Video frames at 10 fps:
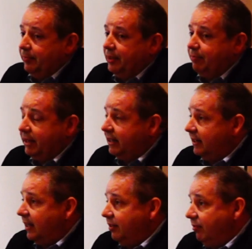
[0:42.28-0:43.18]
making
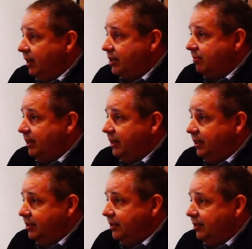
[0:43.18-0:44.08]
that investment
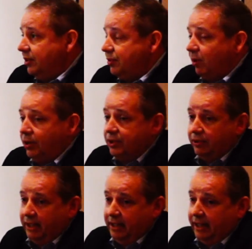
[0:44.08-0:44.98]
into the small
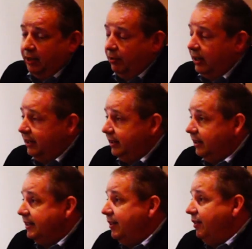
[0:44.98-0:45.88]
cell gateway and
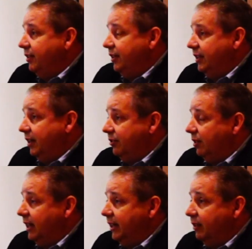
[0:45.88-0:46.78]
the
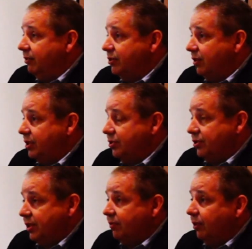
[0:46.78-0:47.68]
underlying infrastructure
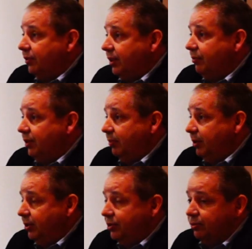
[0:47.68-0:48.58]
is a difficult thing for them
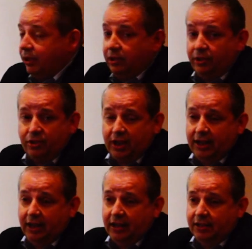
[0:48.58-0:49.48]
to do. So what
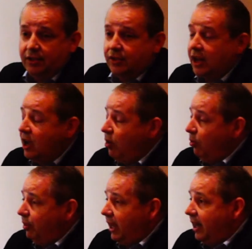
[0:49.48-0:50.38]
ClearSky does is
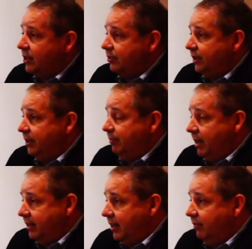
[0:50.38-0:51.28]
we actually
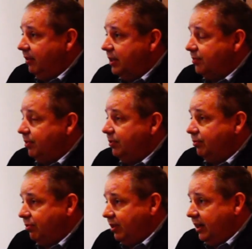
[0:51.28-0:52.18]
make that investment
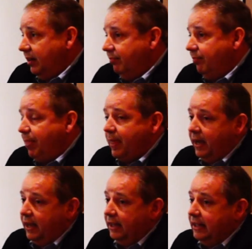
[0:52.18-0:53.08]
for them
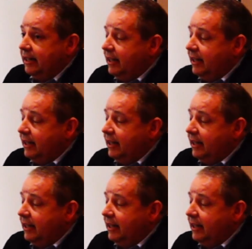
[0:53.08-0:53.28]
and